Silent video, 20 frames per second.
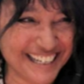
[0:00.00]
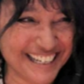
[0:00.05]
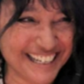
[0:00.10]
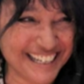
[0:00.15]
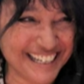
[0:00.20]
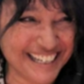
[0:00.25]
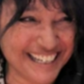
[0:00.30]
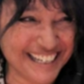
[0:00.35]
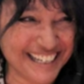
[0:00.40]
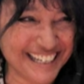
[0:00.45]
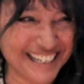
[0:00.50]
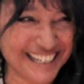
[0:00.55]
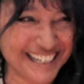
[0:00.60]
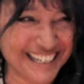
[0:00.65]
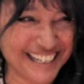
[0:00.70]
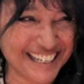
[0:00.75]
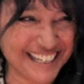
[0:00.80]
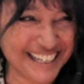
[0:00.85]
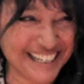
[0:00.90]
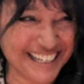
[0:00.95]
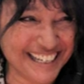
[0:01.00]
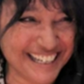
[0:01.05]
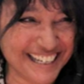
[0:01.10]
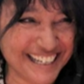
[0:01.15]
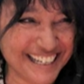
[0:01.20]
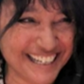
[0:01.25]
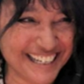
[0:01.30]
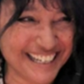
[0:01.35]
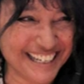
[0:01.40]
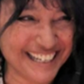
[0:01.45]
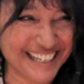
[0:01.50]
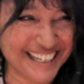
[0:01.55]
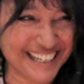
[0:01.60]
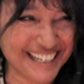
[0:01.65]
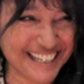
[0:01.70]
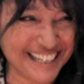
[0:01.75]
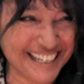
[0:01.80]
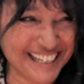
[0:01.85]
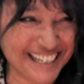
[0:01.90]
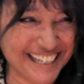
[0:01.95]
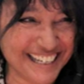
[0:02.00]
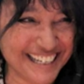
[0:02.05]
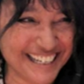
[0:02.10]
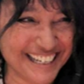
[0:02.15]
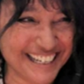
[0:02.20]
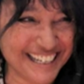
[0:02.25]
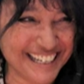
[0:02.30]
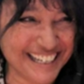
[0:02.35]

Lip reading: [no speech]